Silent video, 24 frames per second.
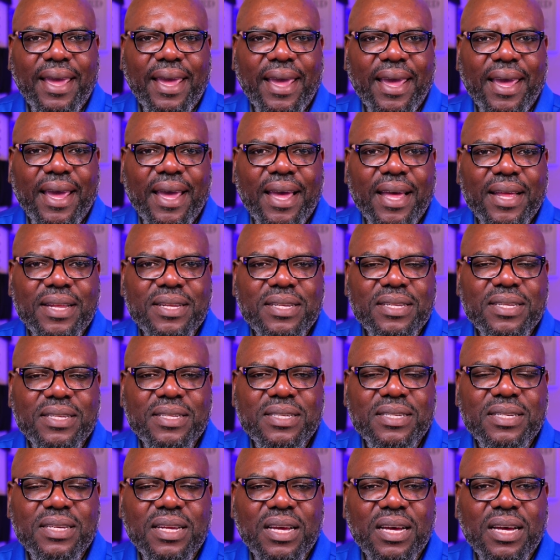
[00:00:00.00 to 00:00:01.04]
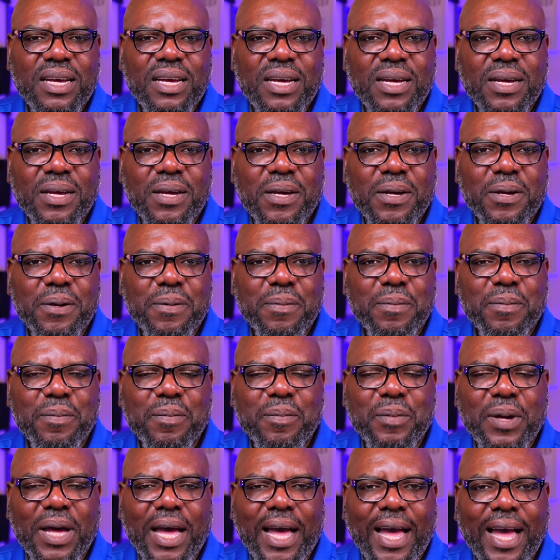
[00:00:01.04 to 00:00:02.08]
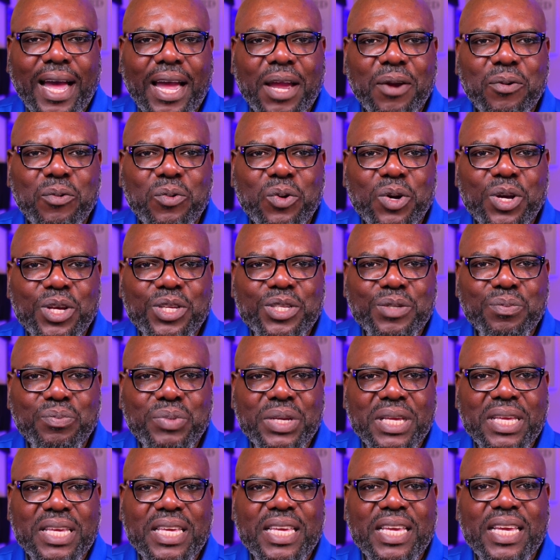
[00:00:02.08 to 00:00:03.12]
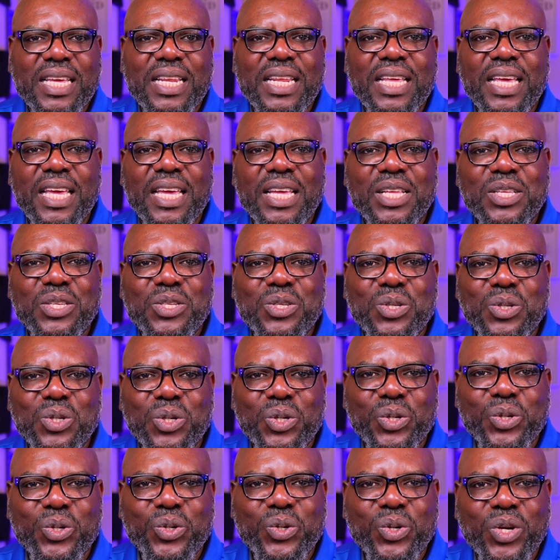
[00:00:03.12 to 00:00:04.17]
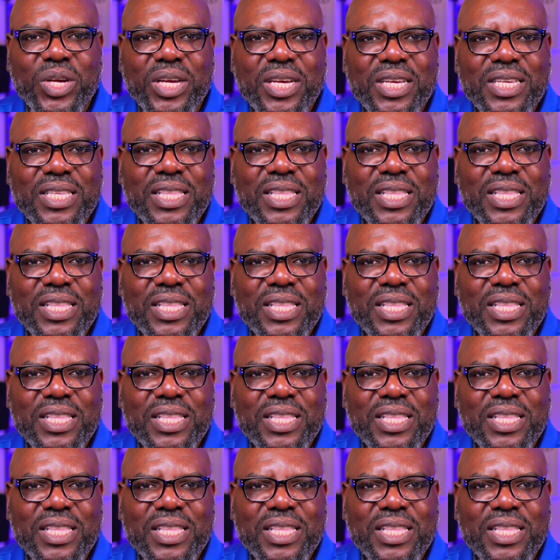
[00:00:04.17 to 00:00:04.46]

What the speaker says: and I was beginning to